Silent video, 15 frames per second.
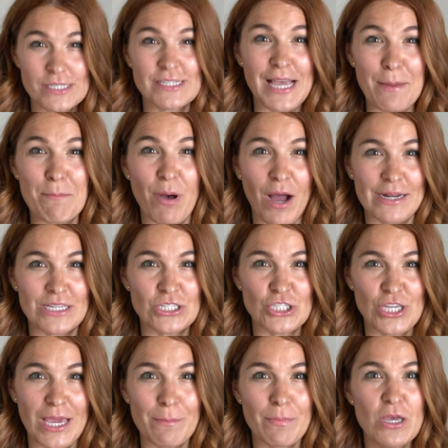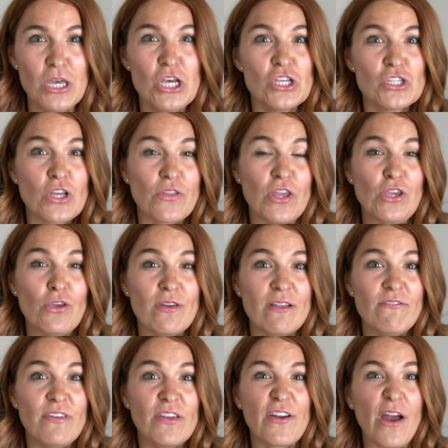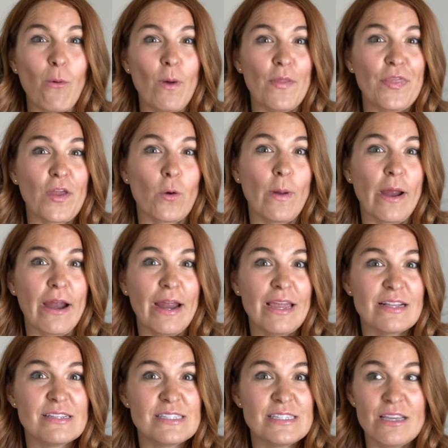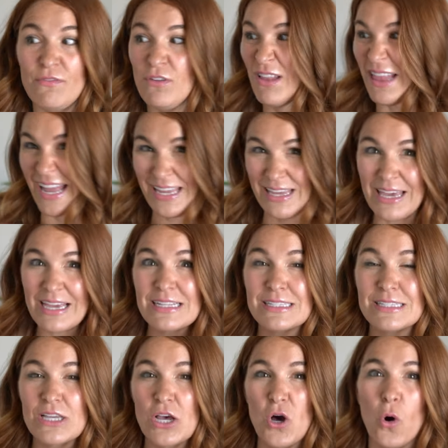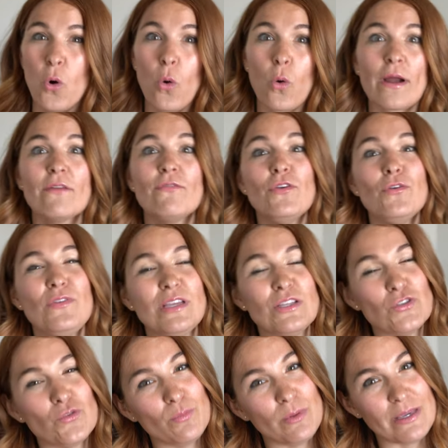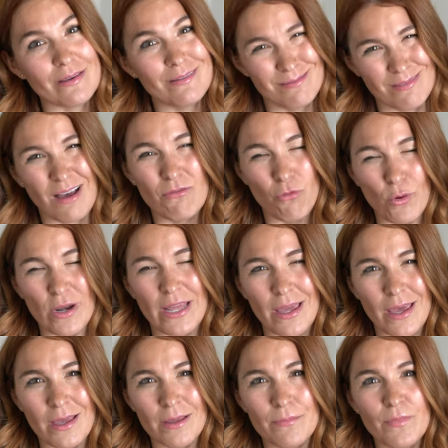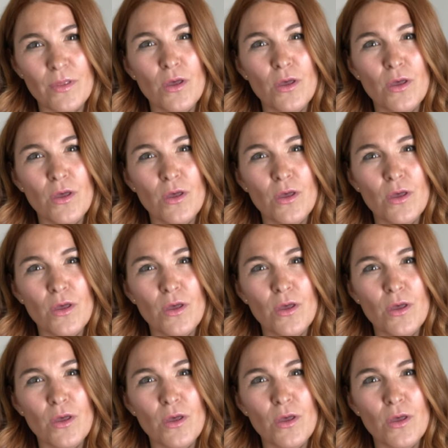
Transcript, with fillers: same body shape so that you can figure out what they're wearing and see if you like it or if you need to be avoiding it